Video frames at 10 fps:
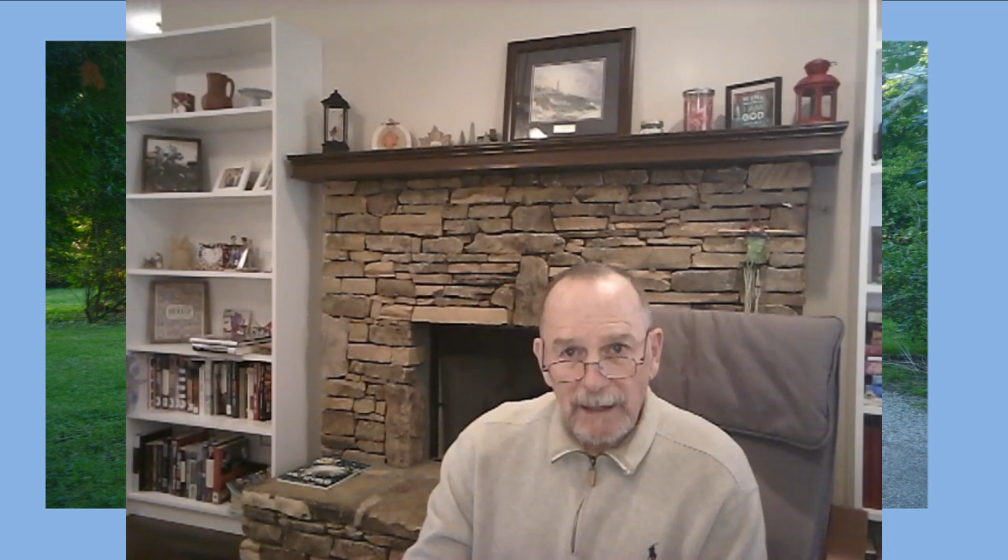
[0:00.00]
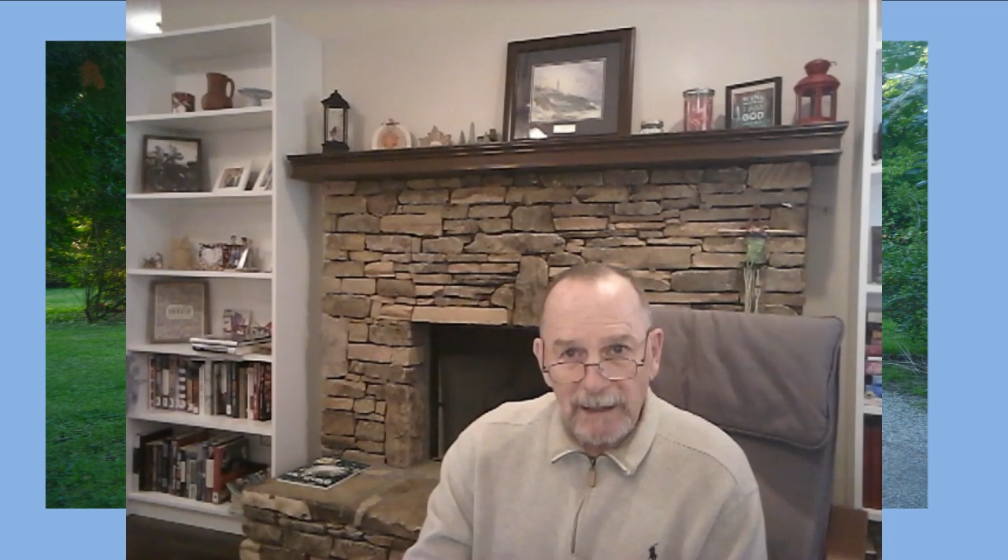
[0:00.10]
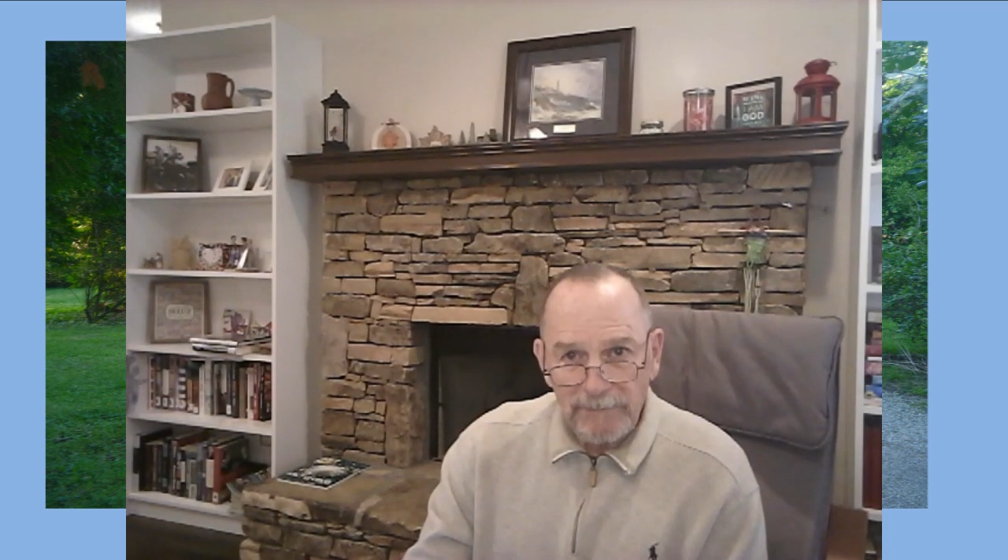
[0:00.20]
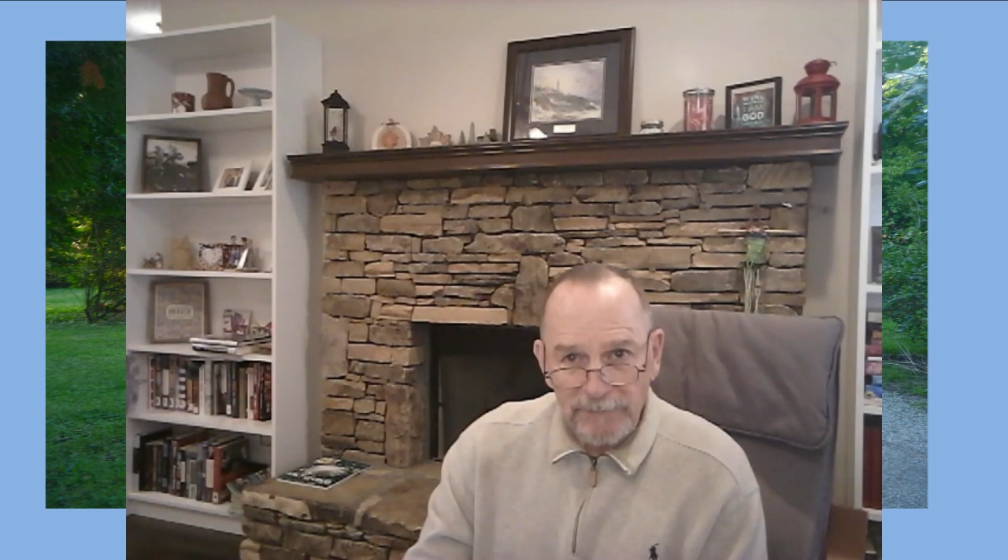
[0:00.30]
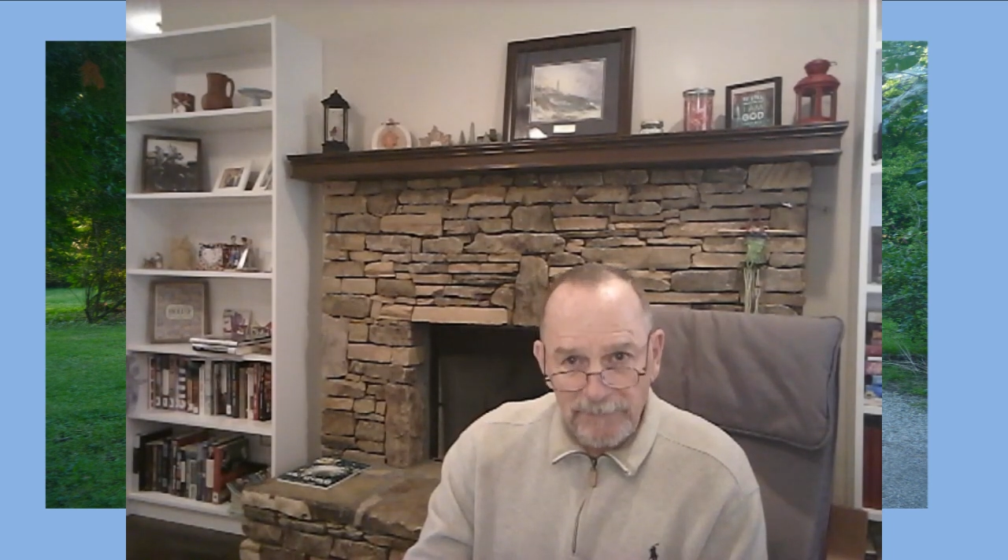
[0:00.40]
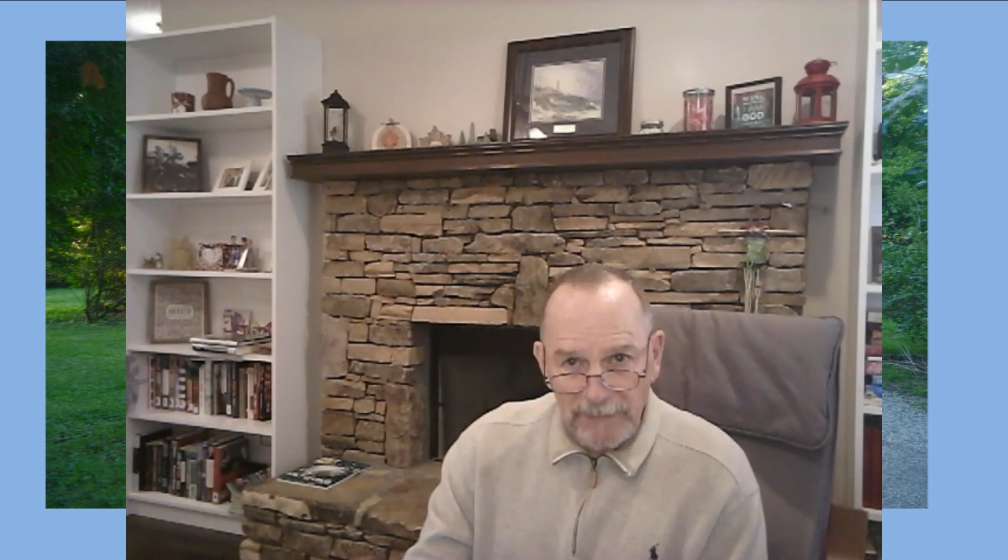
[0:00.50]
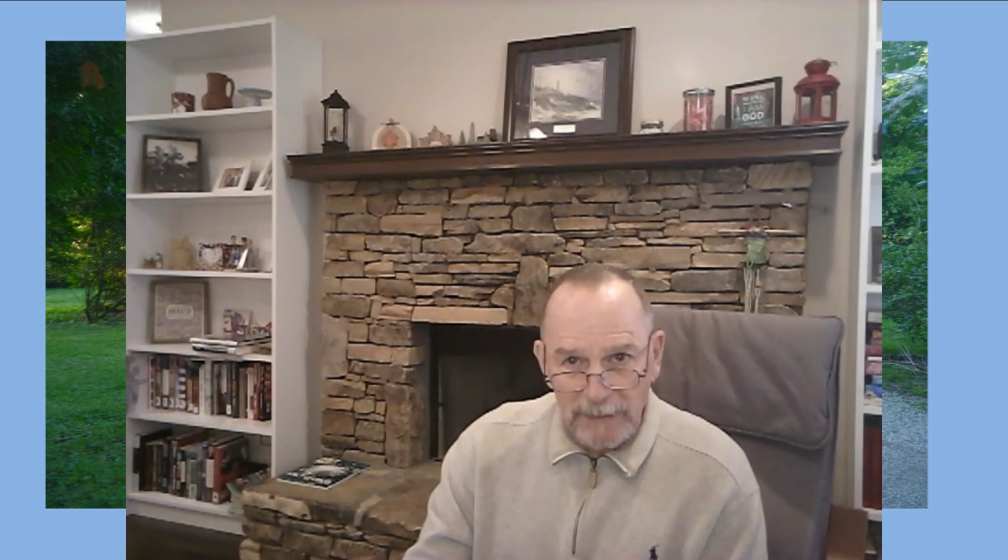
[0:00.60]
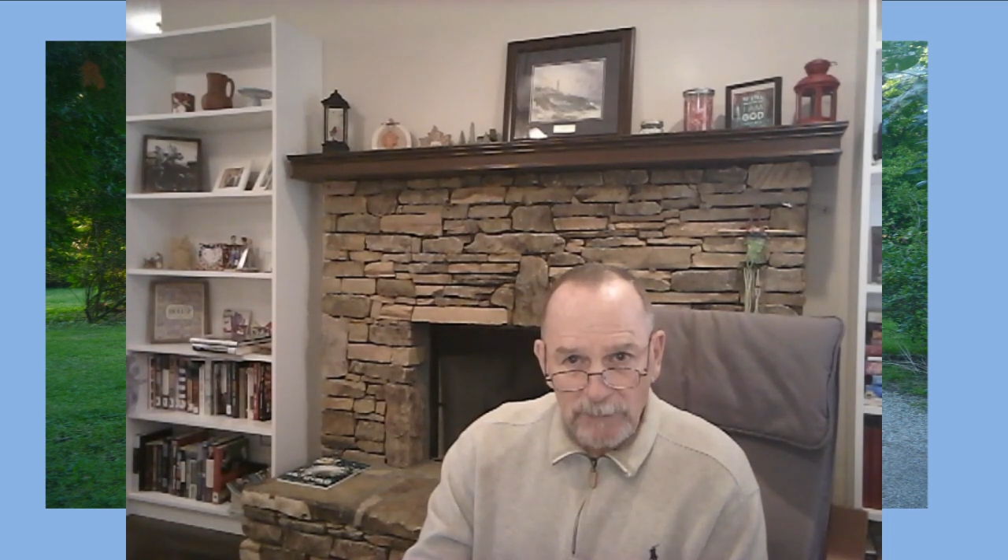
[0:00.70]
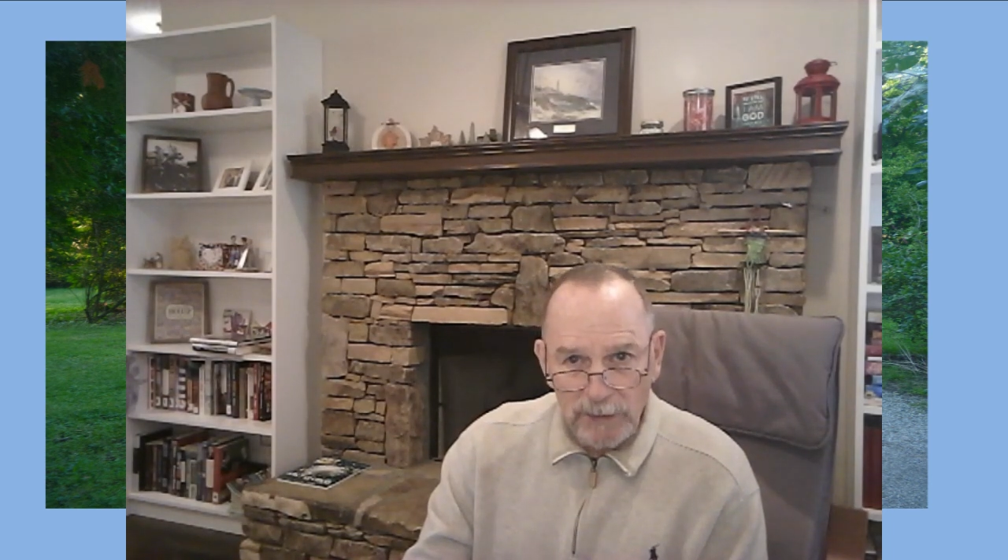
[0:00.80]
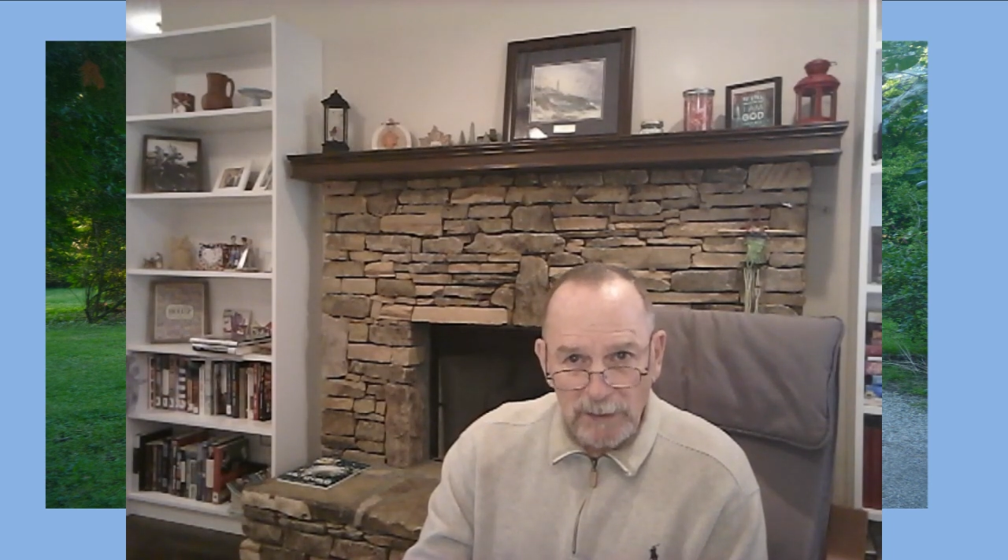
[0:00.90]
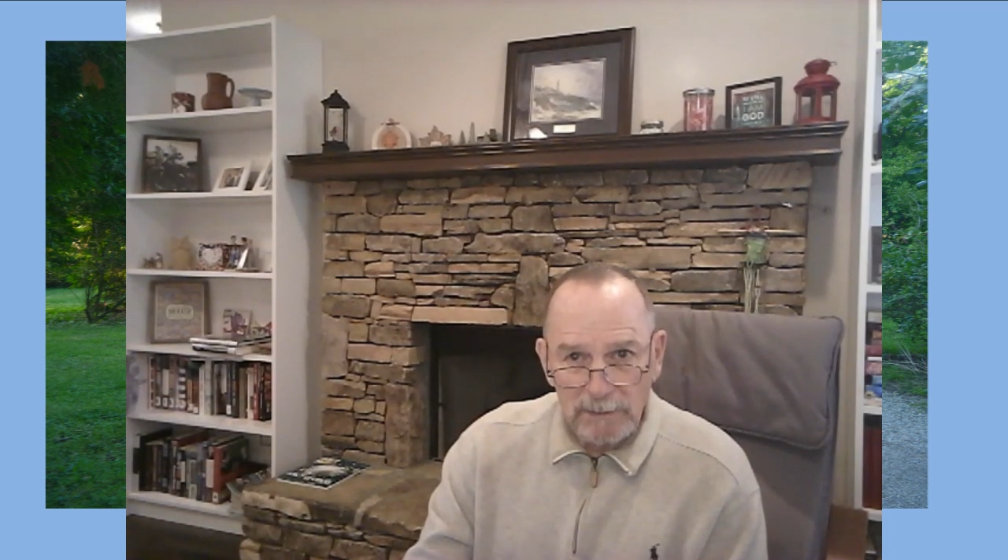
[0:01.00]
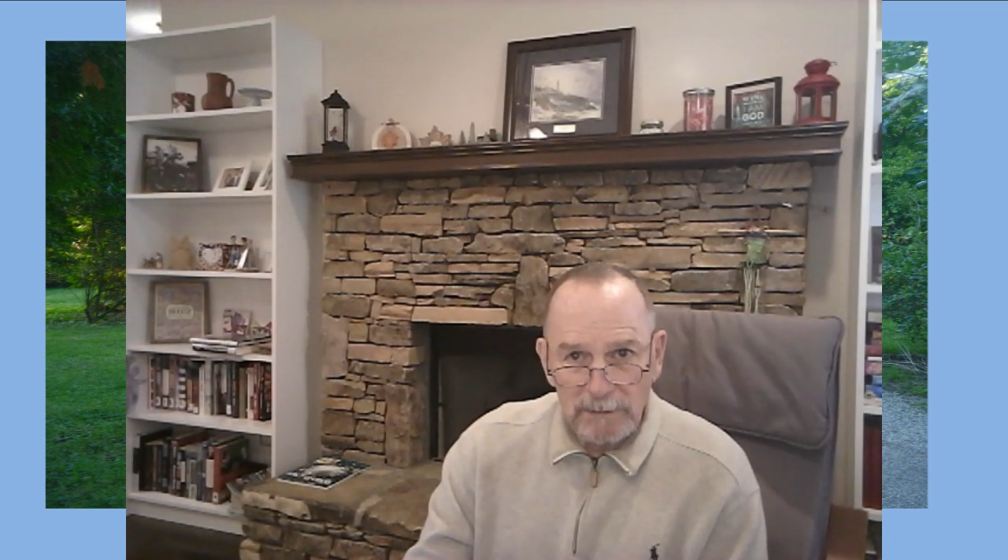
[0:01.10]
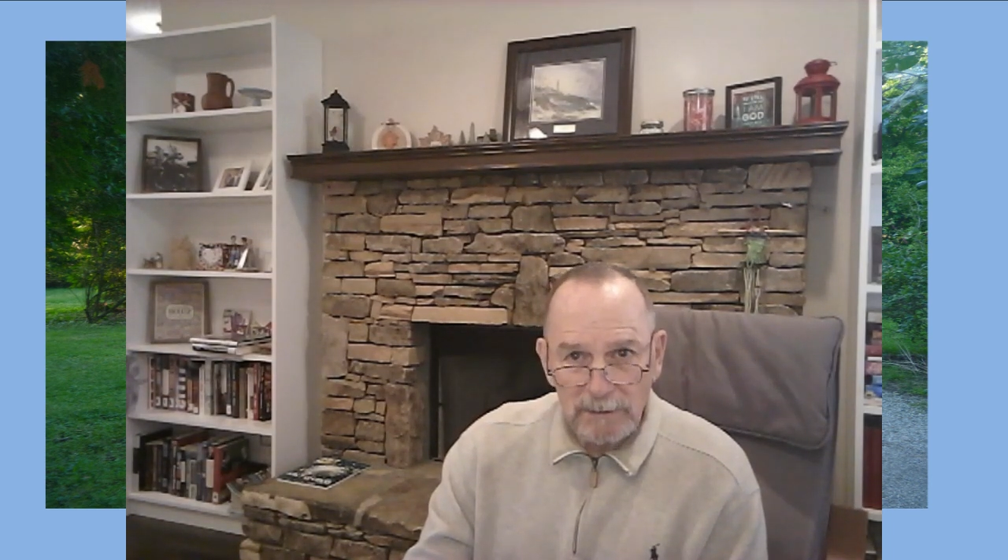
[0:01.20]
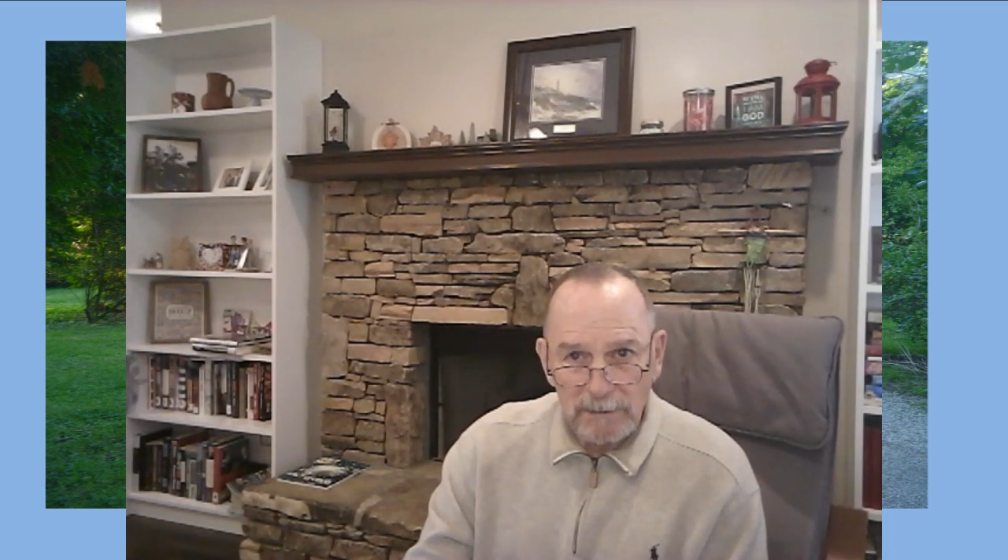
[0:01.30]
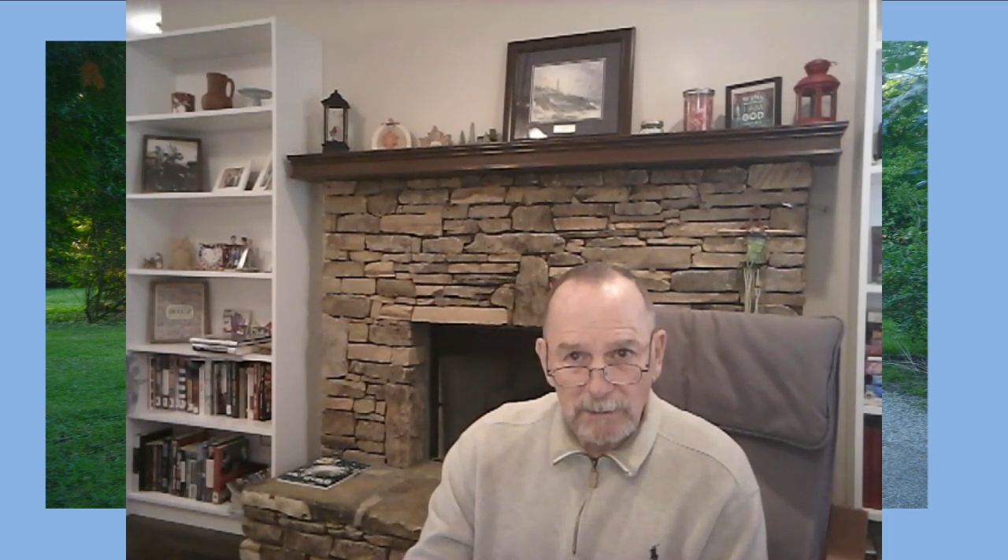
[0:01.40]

a federal